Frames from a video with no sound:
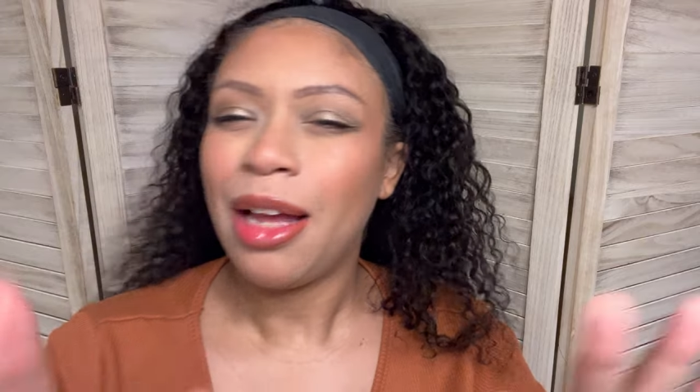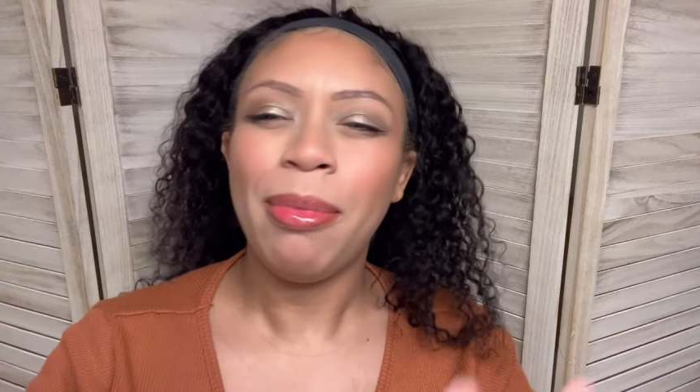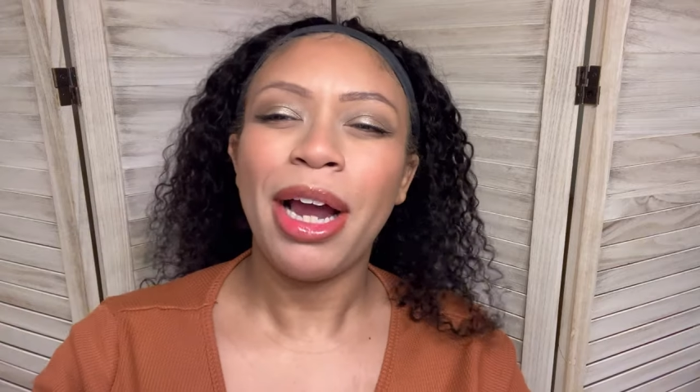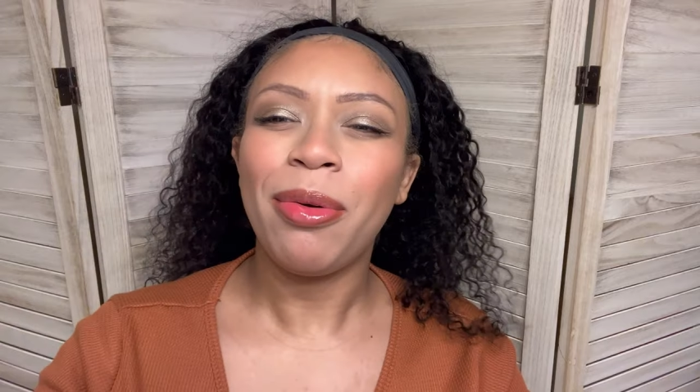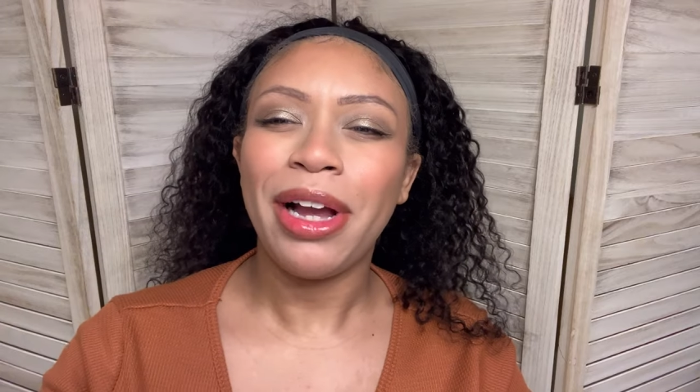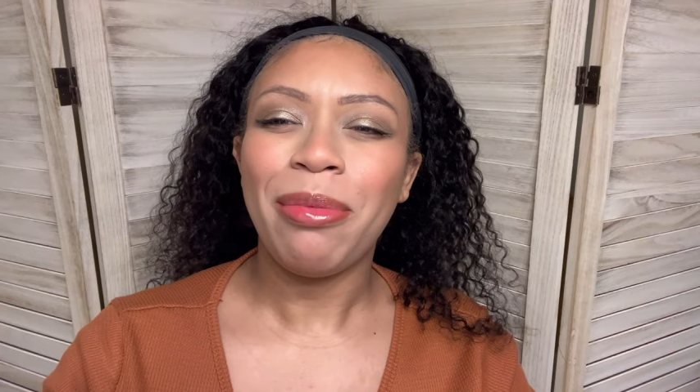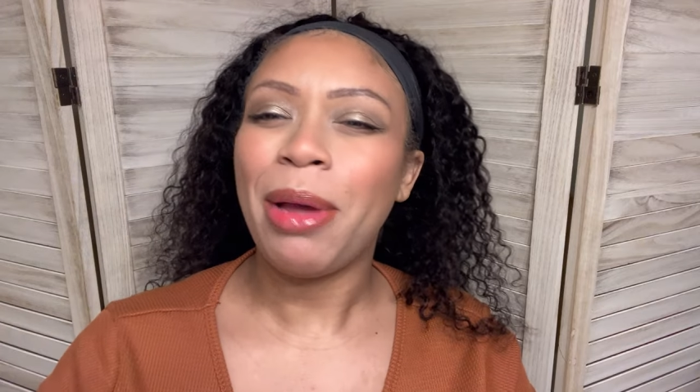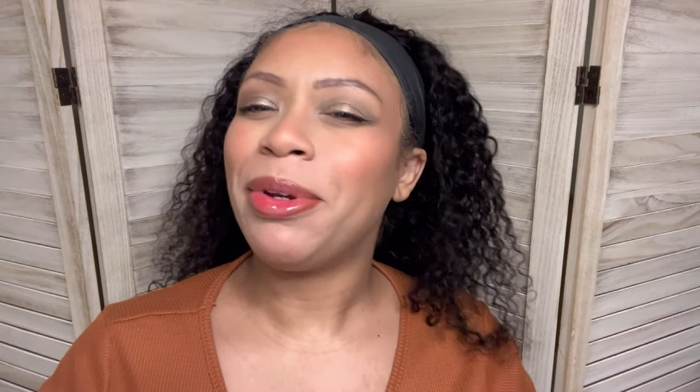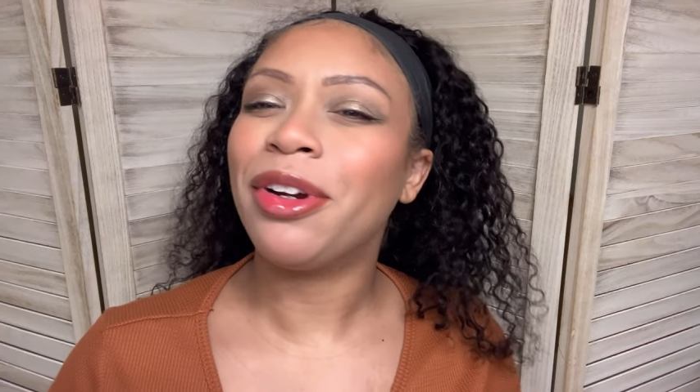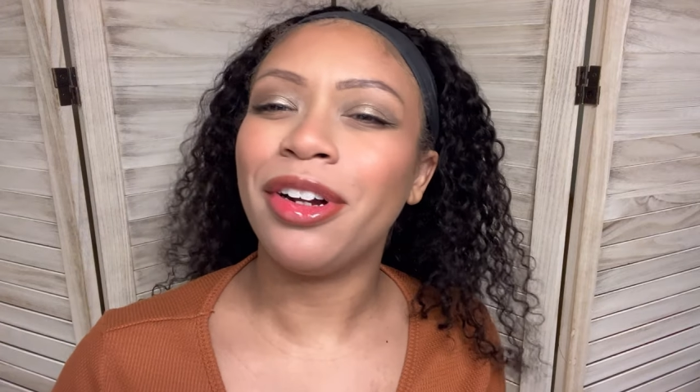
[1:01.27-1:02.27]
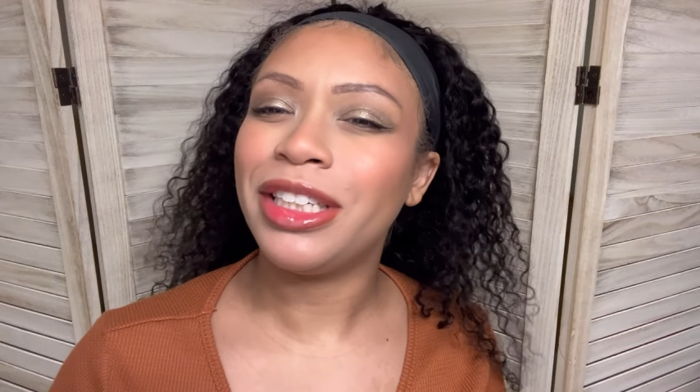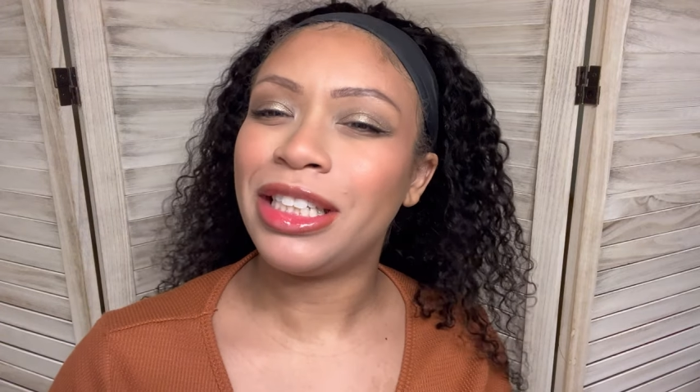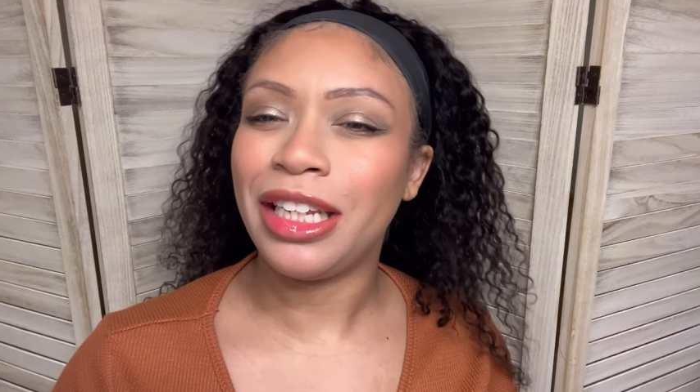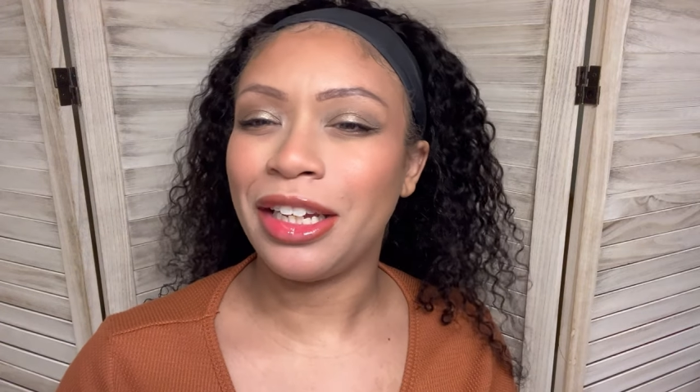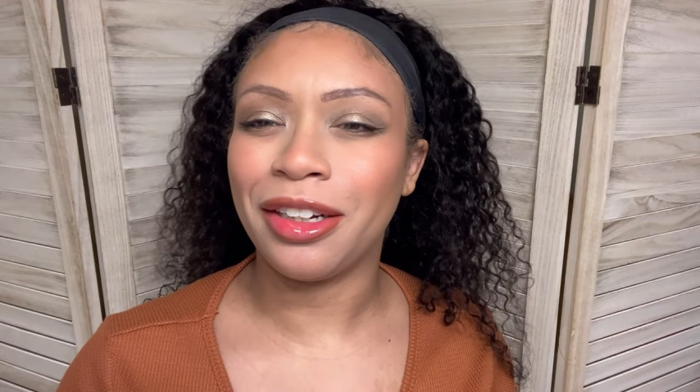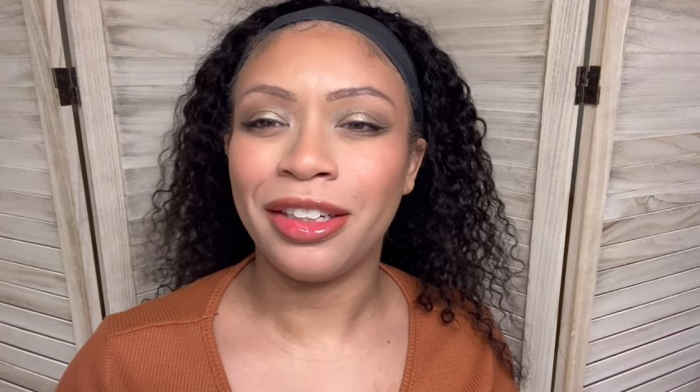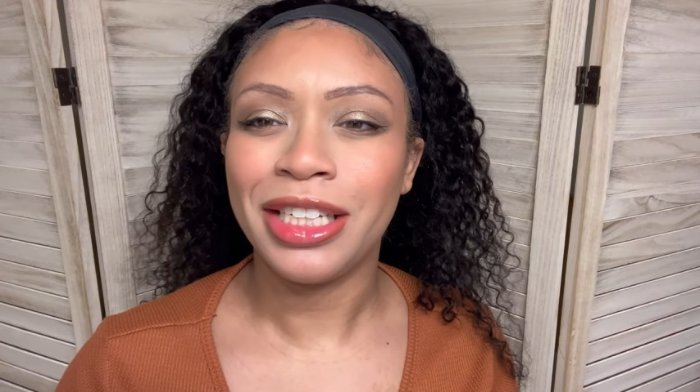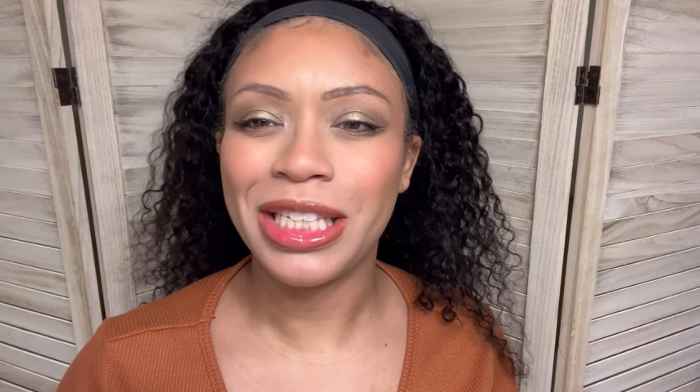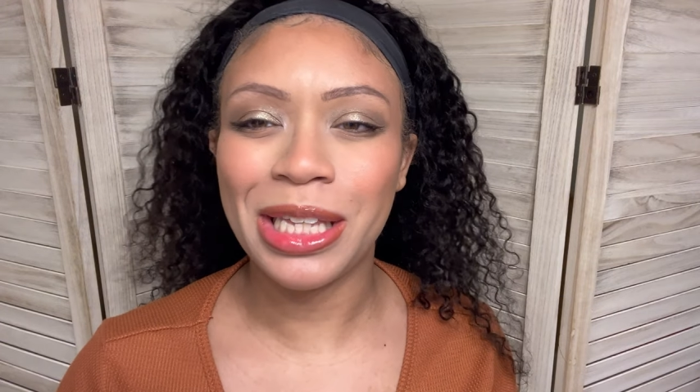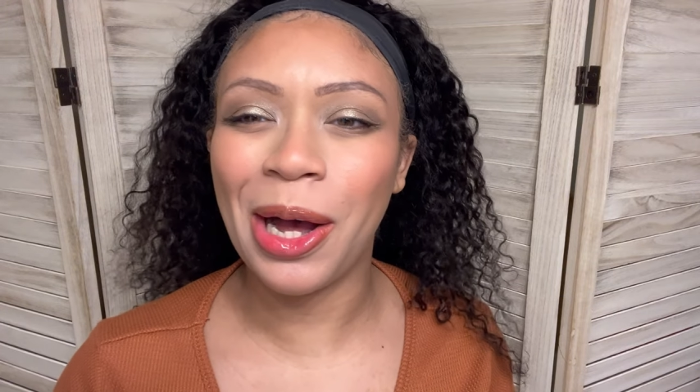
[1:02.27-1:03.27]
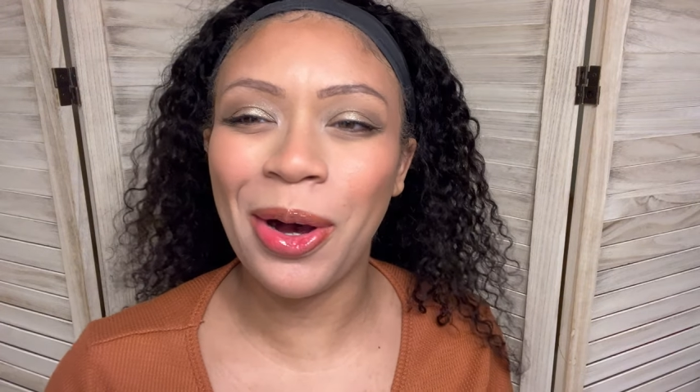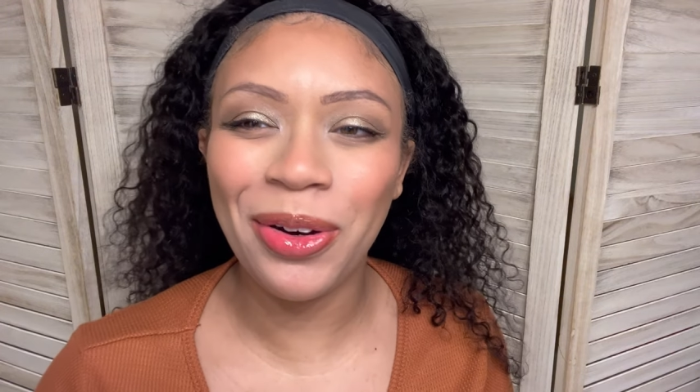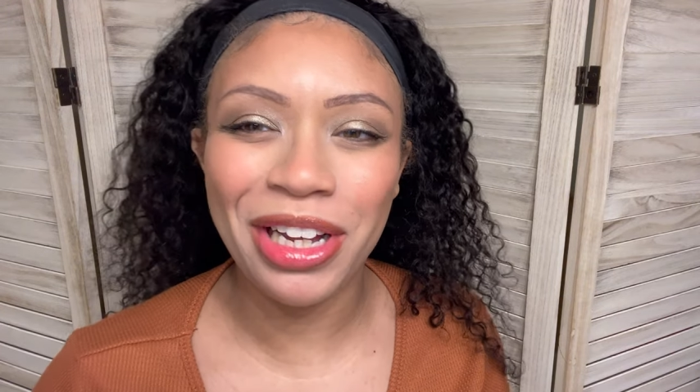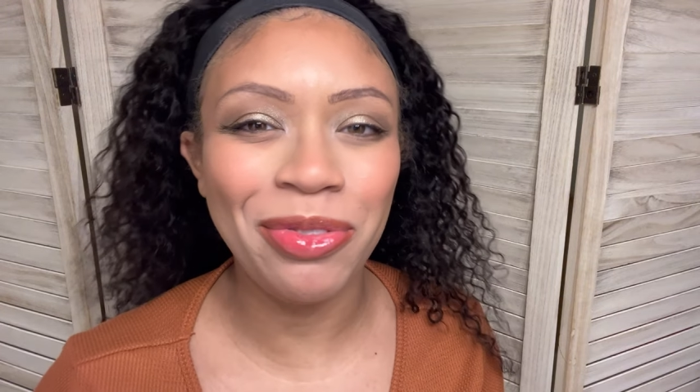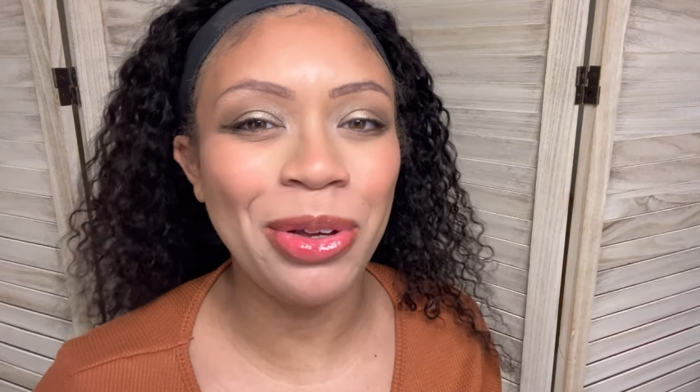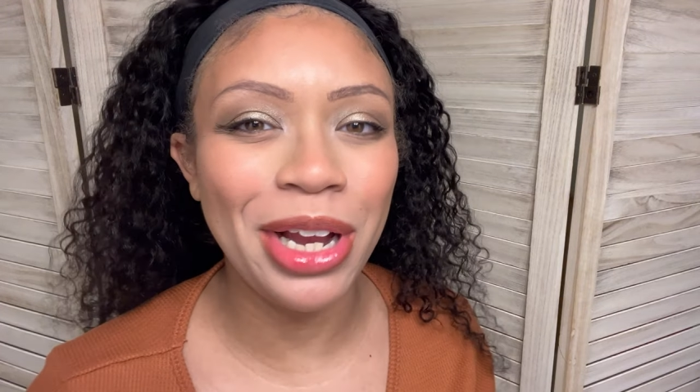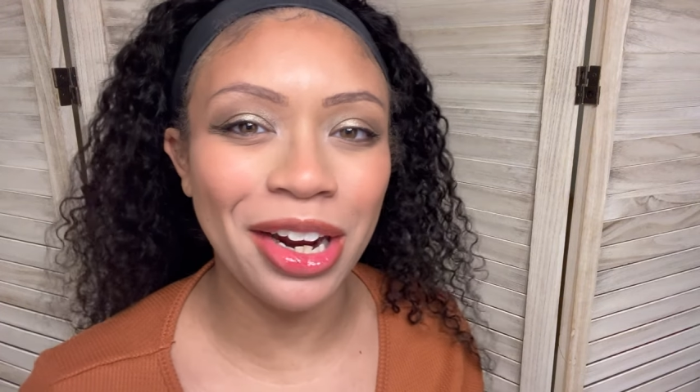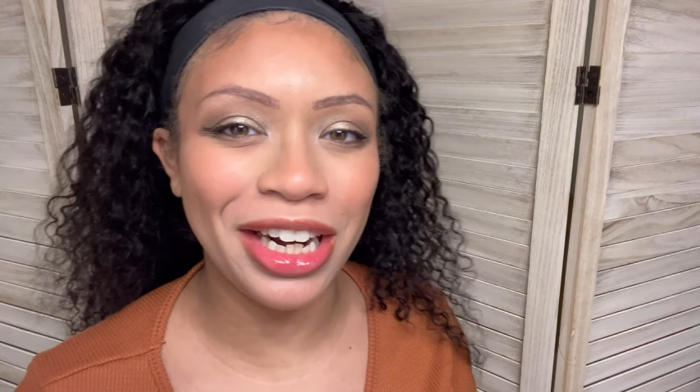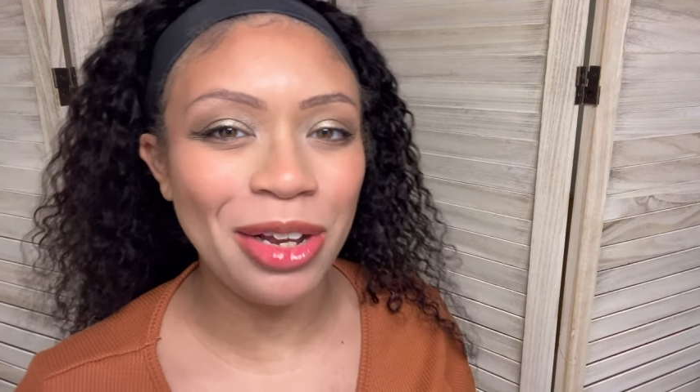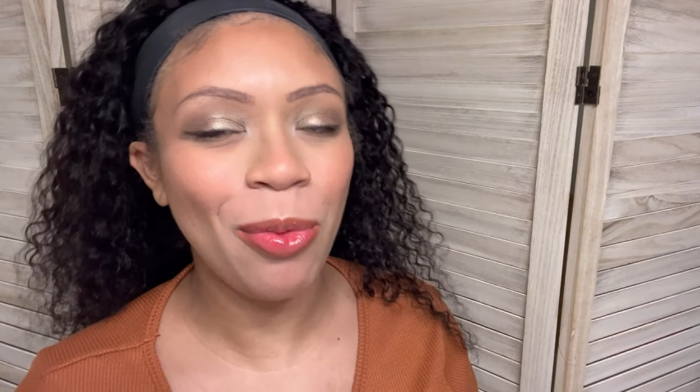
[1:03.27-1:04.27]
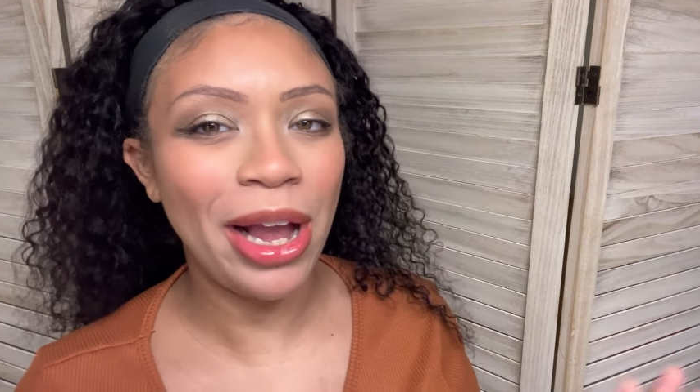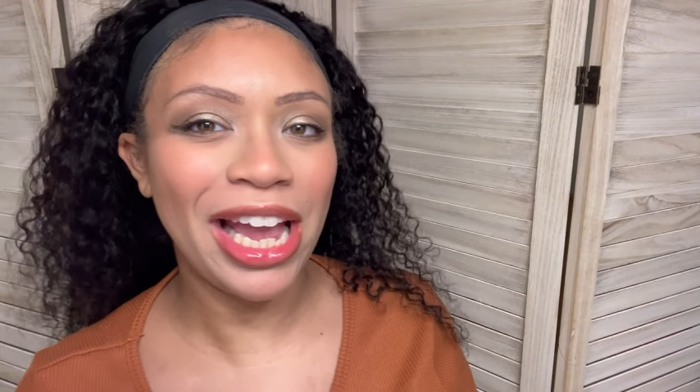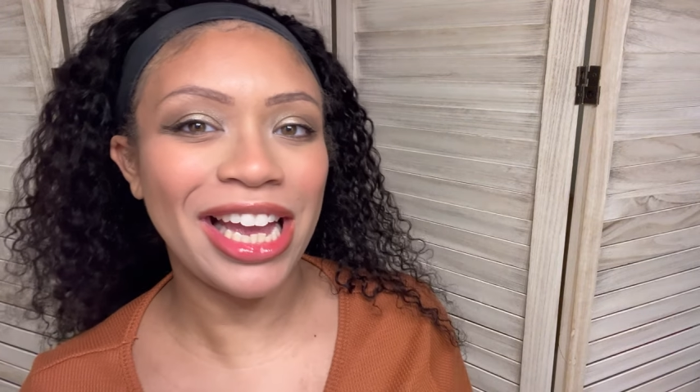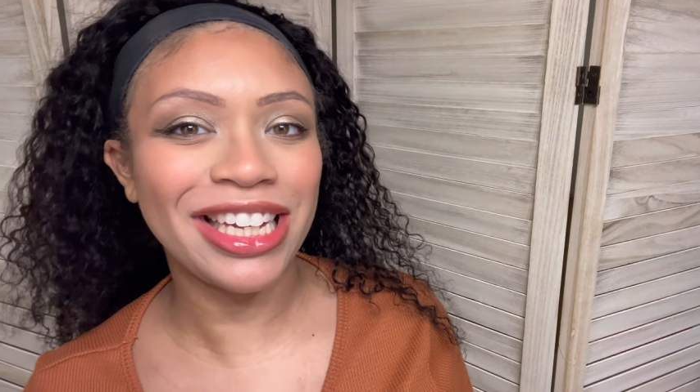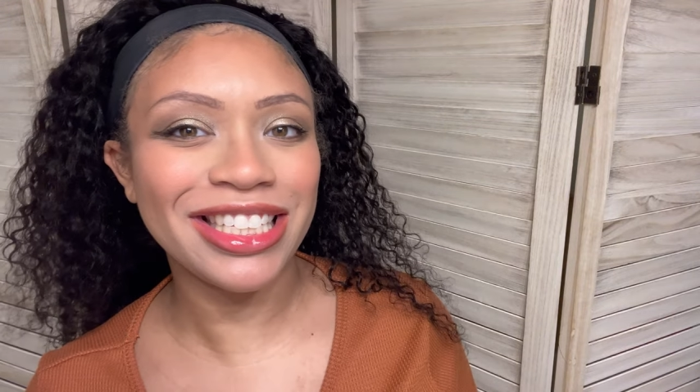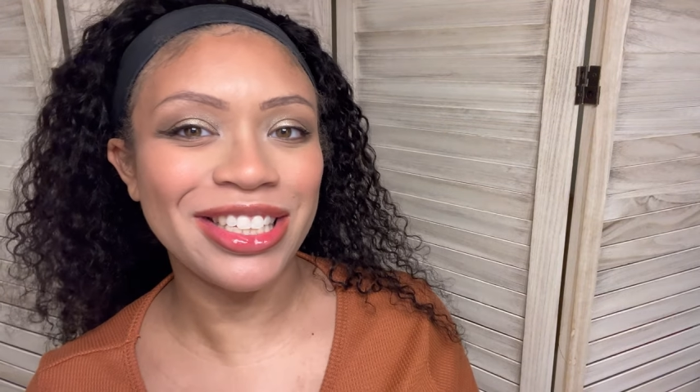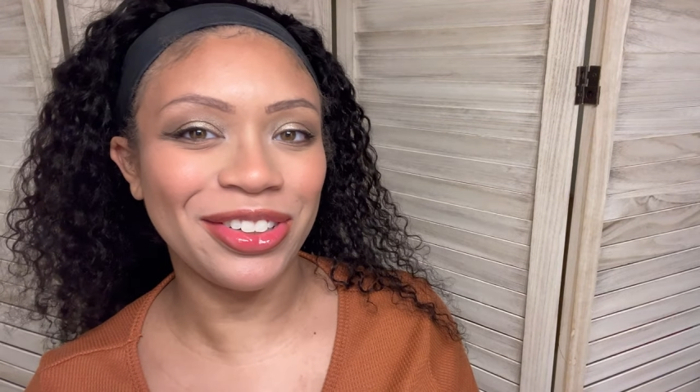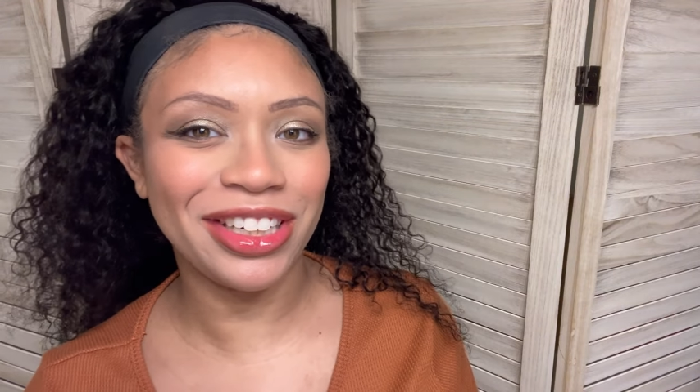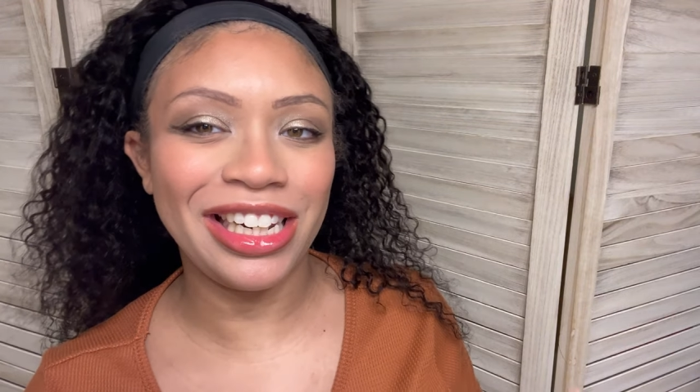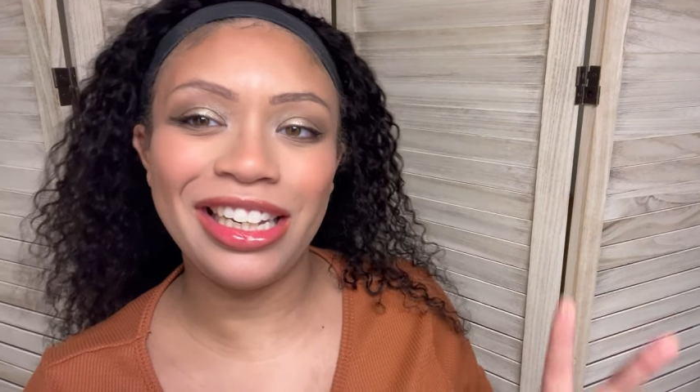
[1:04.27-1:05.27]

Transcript: And by the way, baby girl isn't here. So if you hear any whams or any,